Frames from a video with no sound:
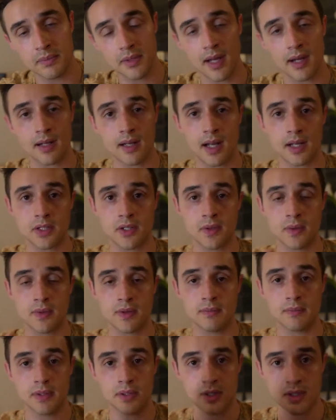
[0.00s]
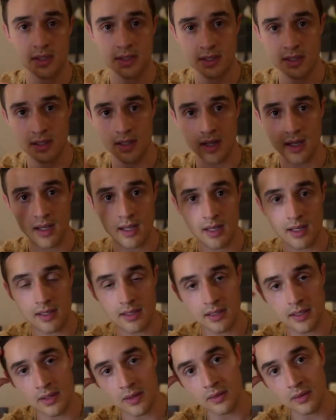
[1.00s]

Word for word: not akasha through them, but just you